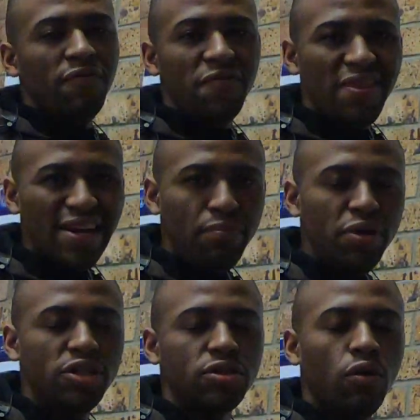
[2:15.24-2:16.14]
have 3
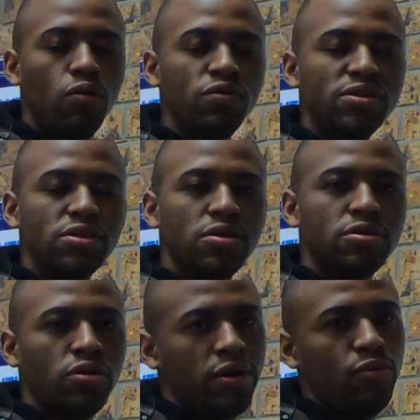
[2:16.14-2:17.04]
pigeonholes.
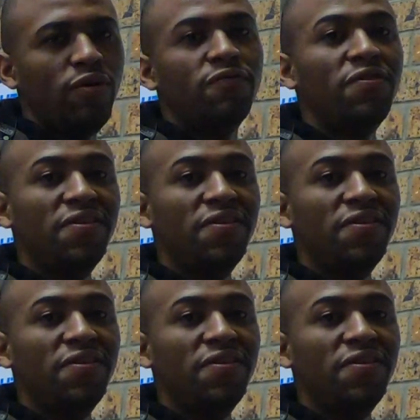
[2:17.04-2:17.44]
Sorry, we have